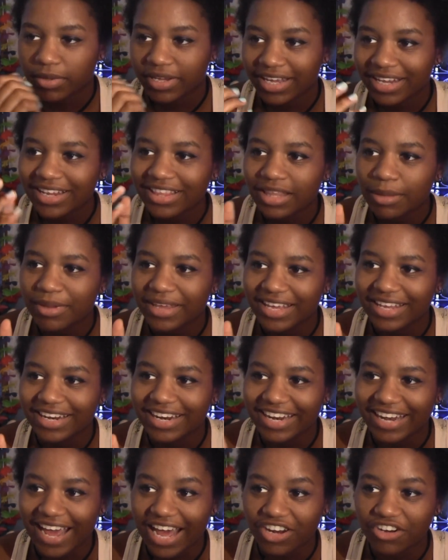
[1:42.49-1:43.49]
But getting them
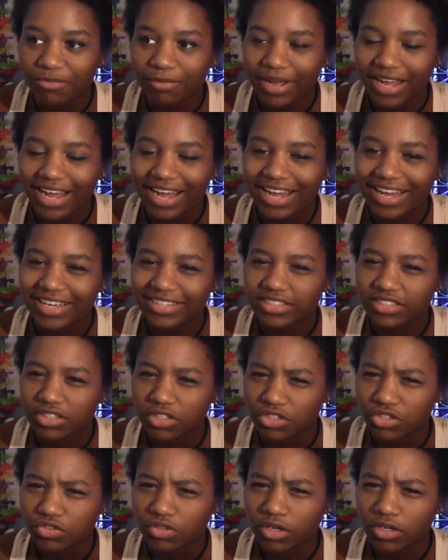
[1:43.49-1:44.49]
in and out of my eyes is
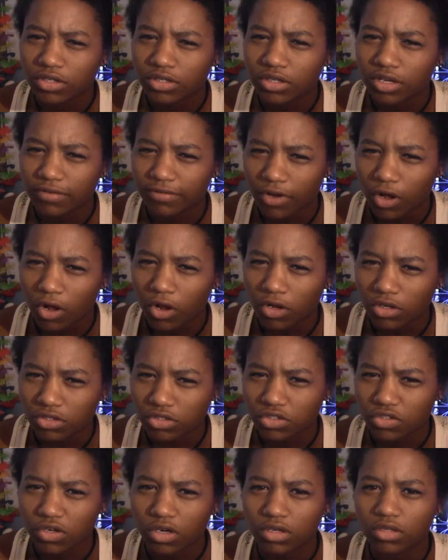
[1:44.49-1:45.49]
the struggle of all
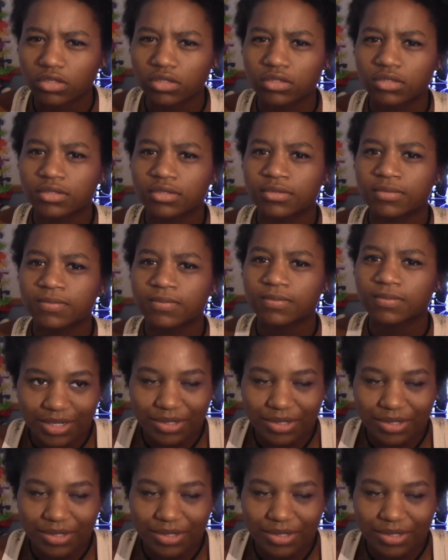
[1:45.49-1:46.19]
struggles.